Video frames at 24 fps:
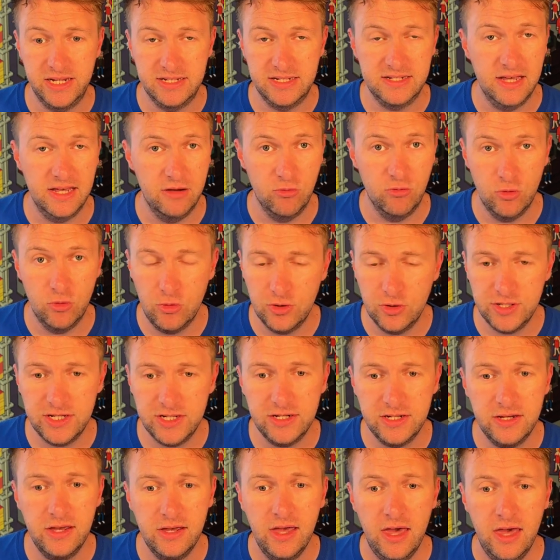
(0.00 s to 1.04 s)
their order,
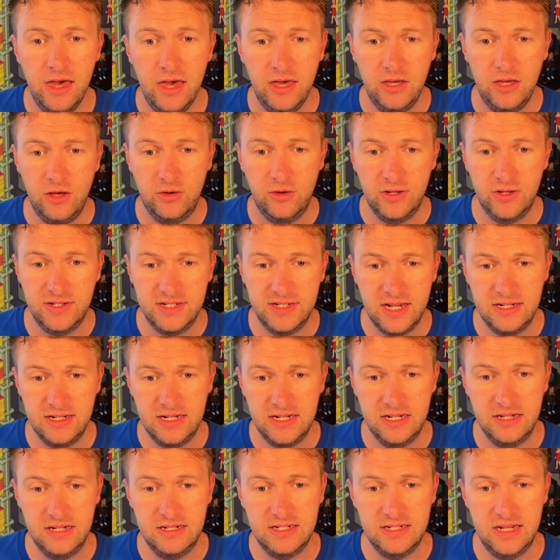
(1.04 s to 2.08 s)
you can send
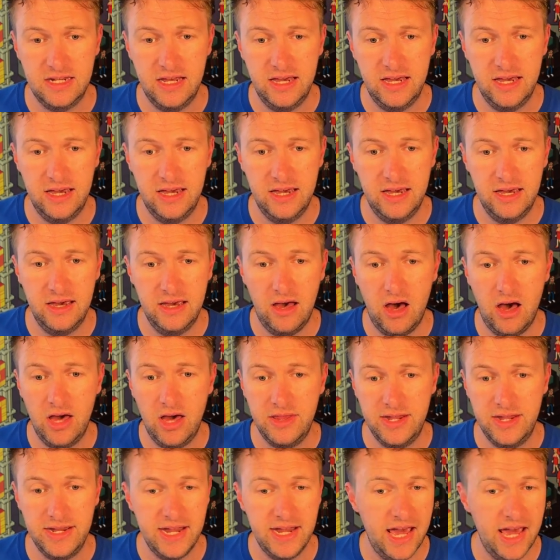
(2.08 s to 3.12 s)
it
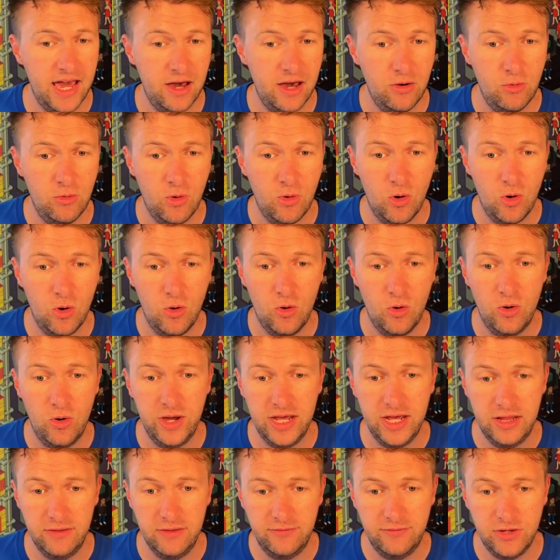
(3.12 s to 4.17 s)
either now or in
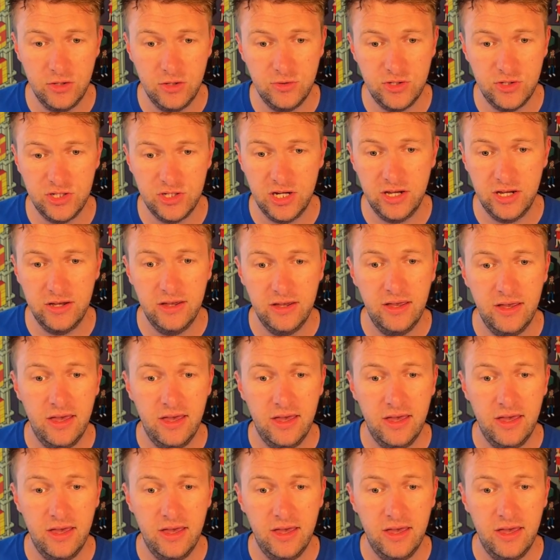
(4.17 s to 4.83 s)
the future.